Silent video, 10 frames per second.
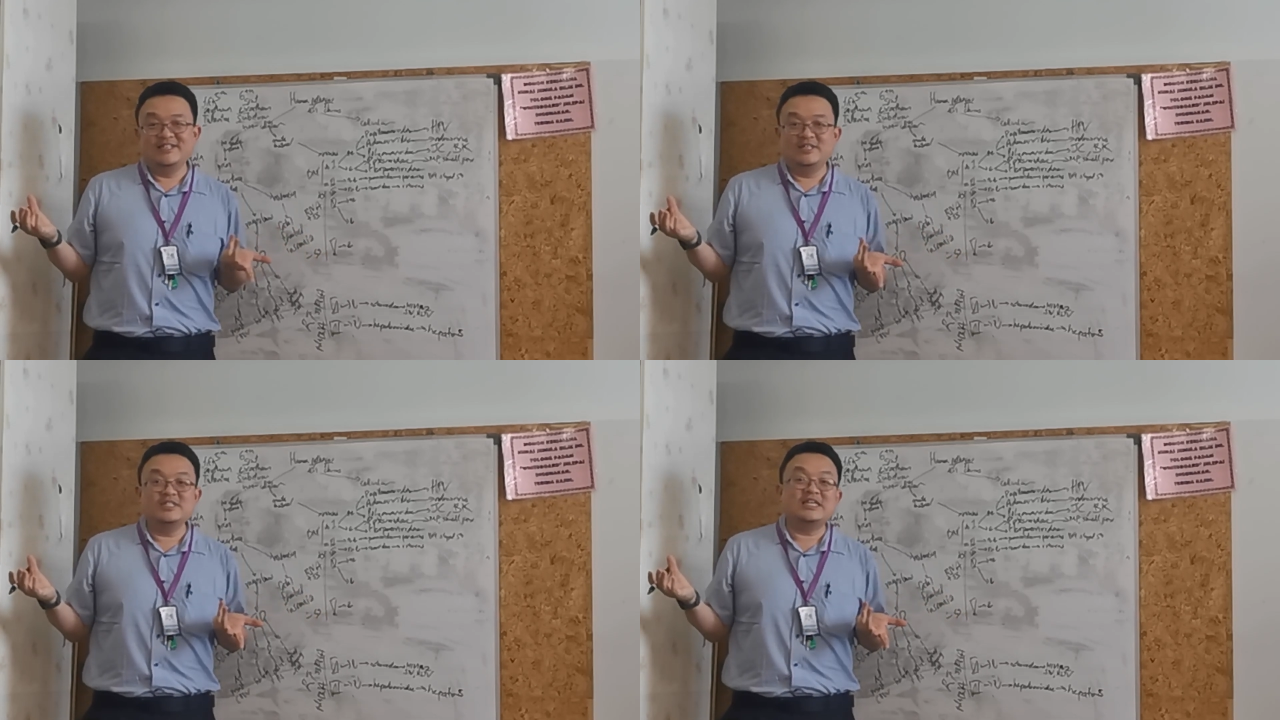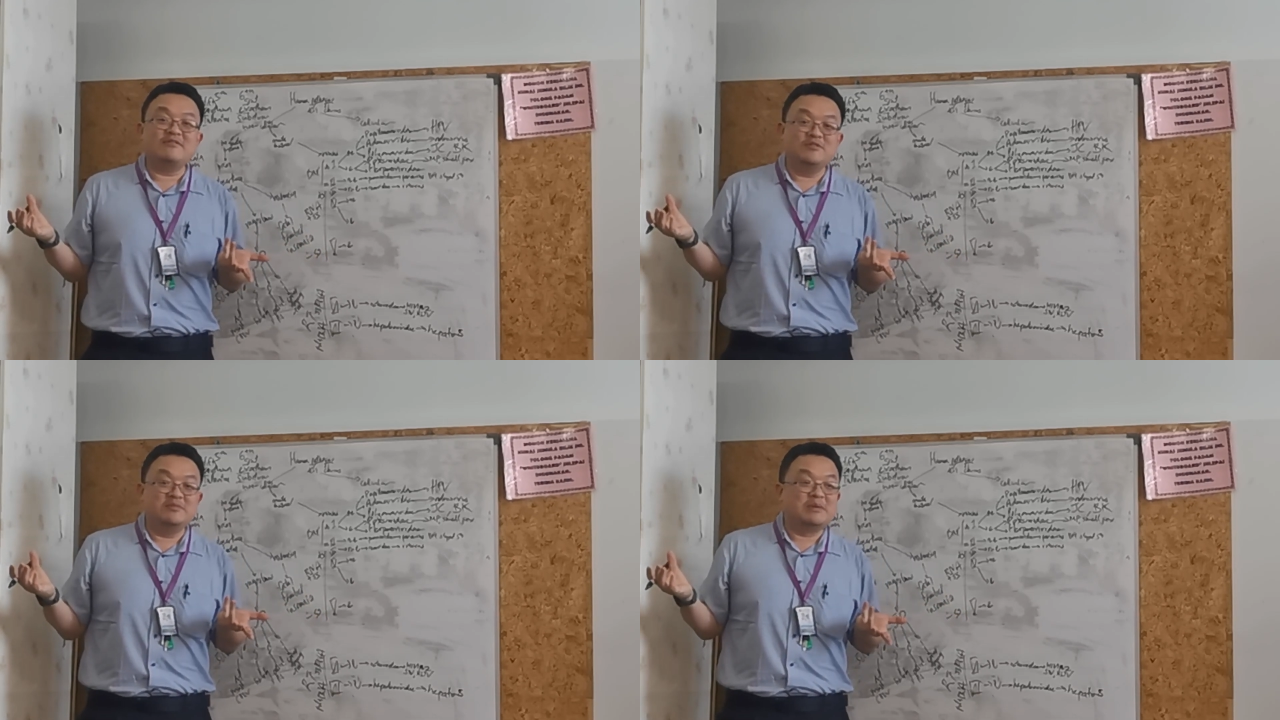You just
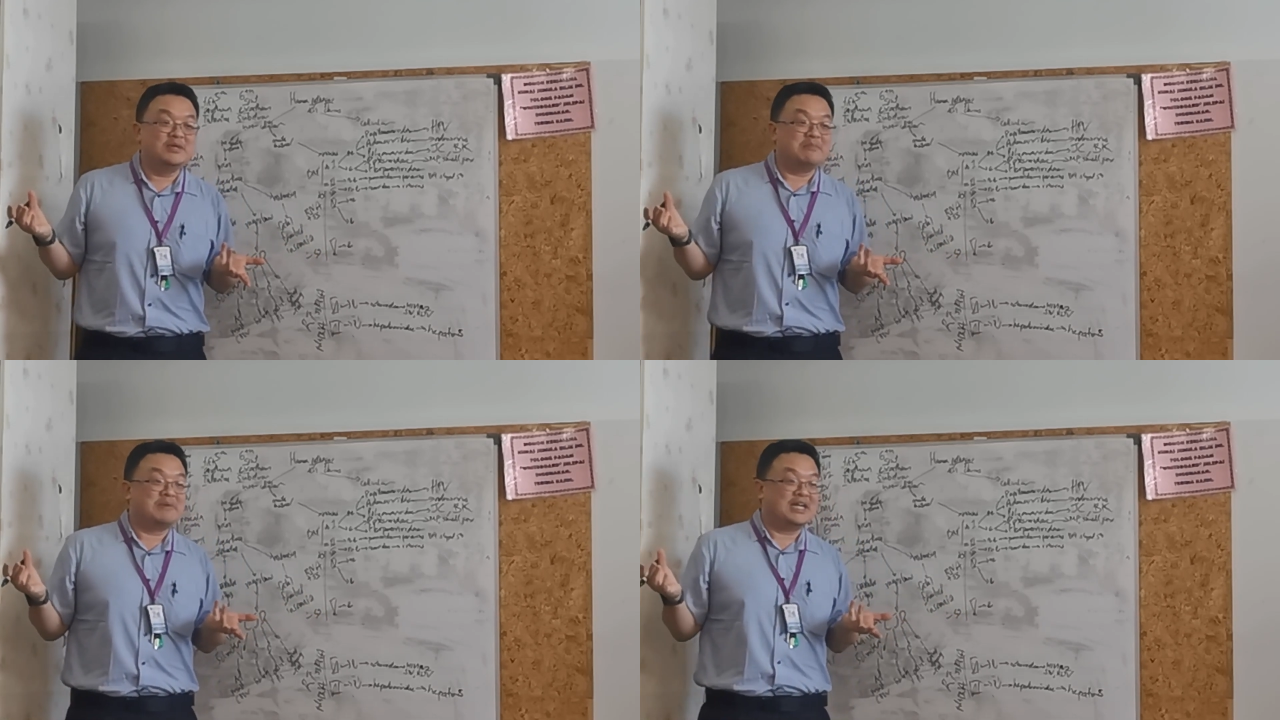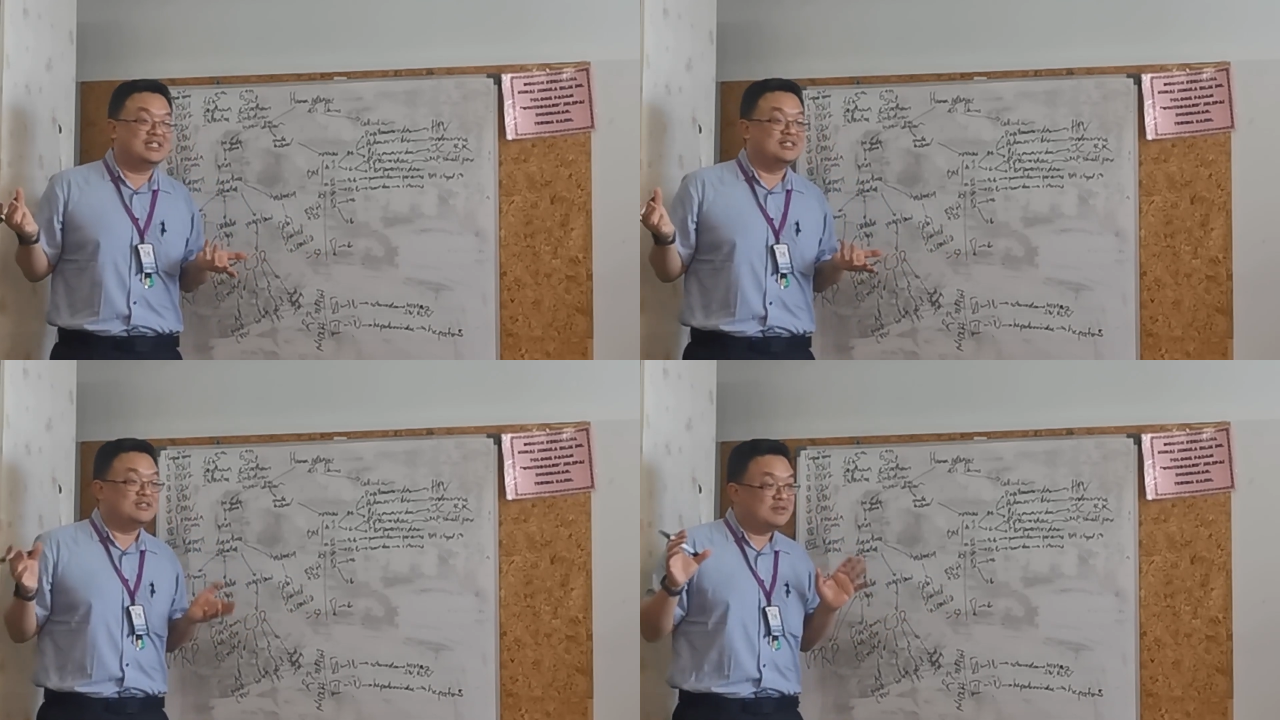have to remember the
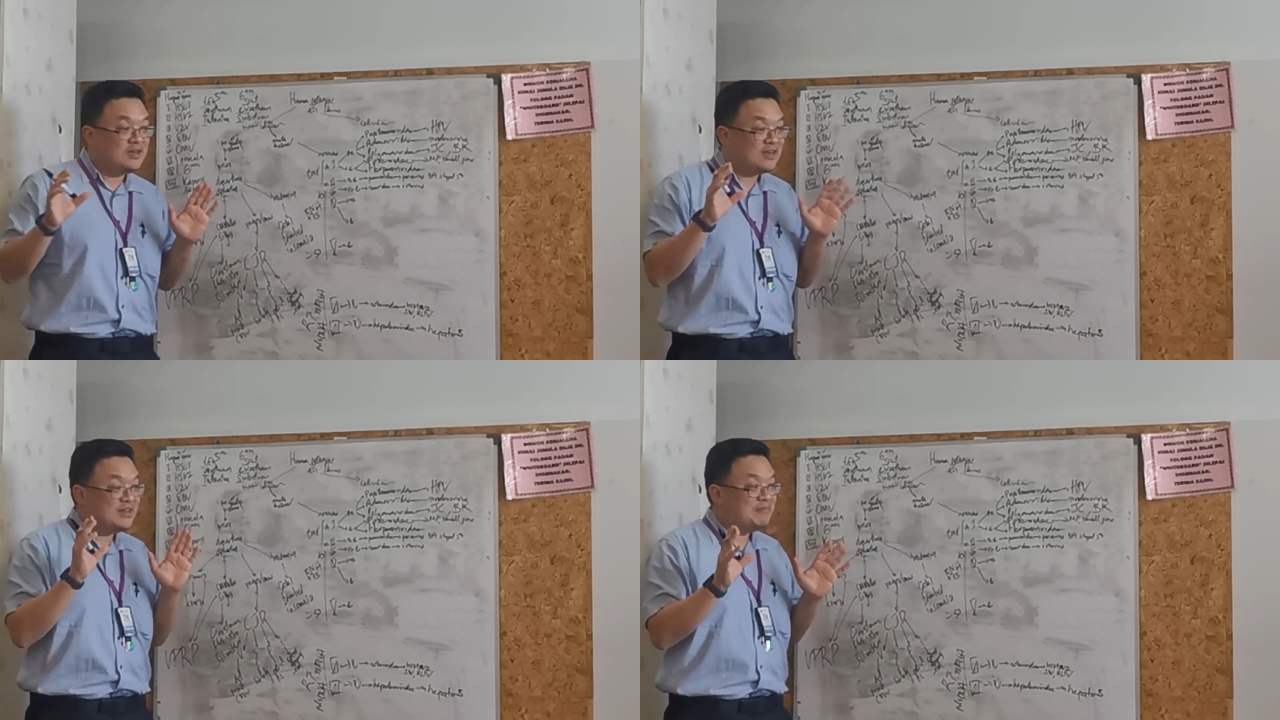patterns.